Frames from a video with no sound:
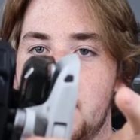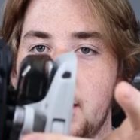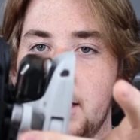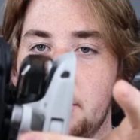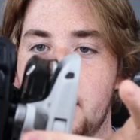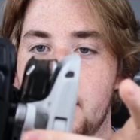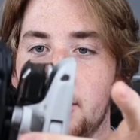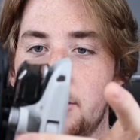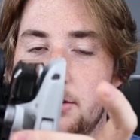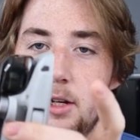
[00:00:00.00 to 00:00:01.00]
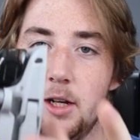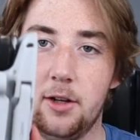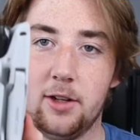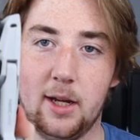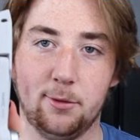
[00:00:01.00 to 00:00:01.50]
tiny package.
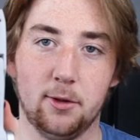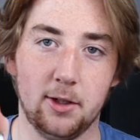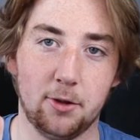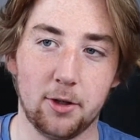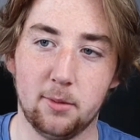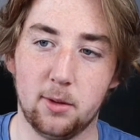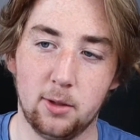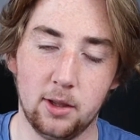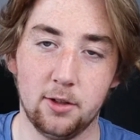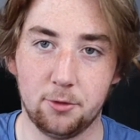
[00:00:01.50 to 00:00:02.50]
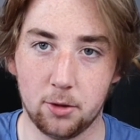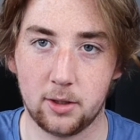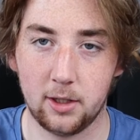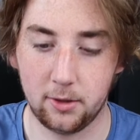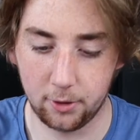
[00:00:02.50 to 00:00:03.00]
It's absolutely incredible what this drone
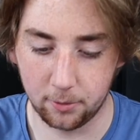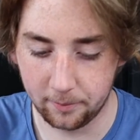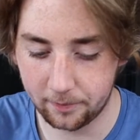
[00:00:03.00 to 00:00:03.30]
can do.